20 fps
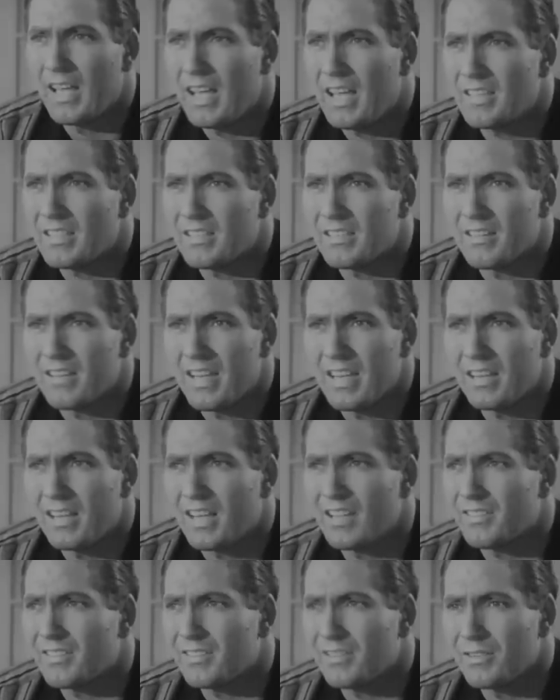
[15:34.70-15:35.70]
Last night
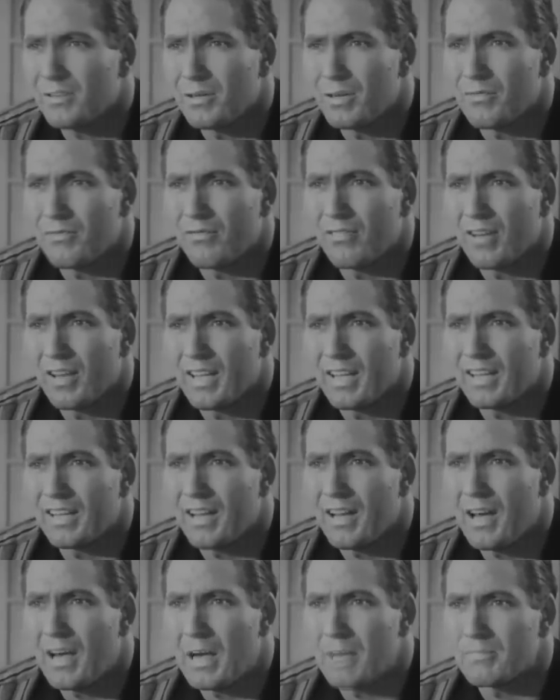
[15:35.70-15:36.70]
I saw a flying
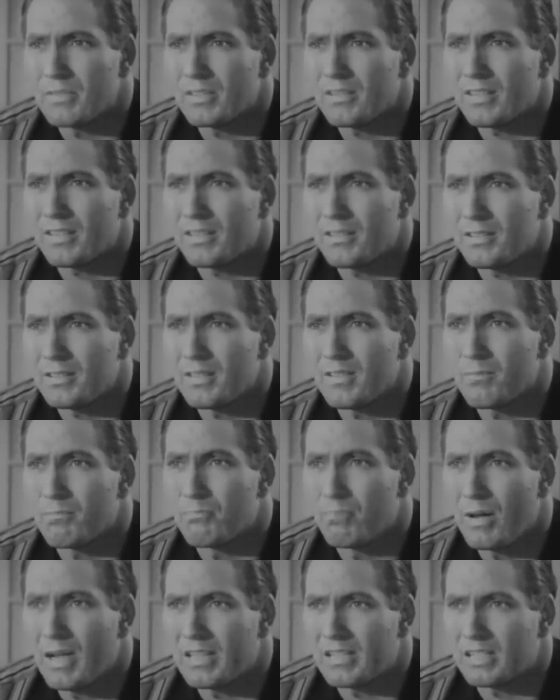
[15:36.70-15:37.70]
object that couldn't
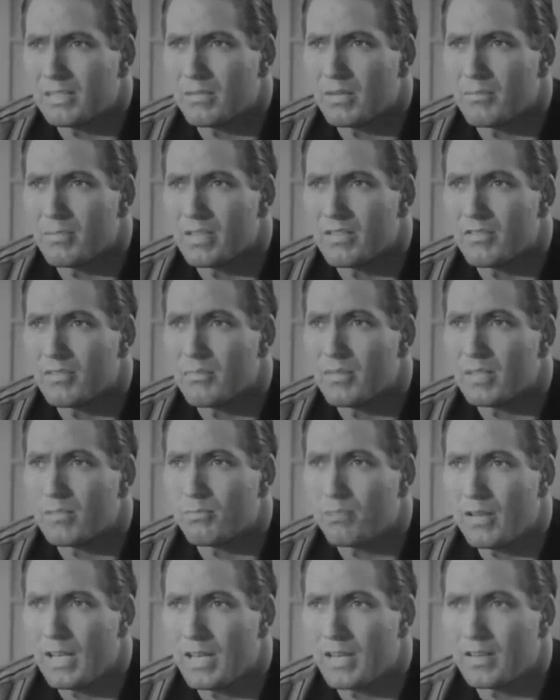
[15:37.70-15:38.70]
have possibly been from this
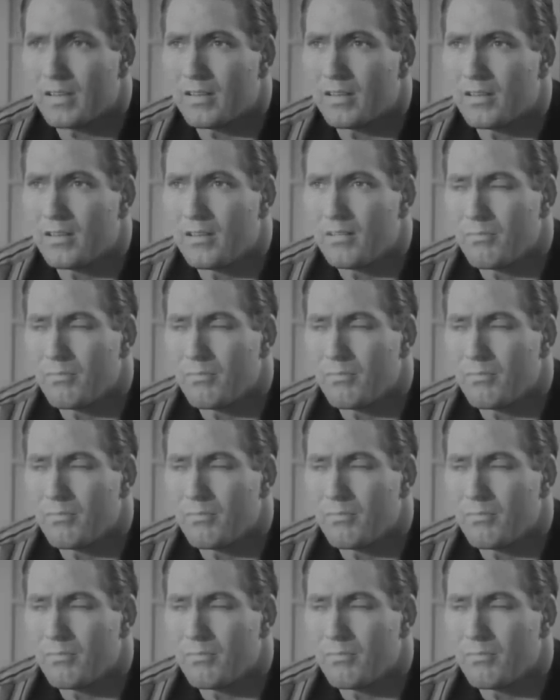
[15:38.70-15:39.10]
planet.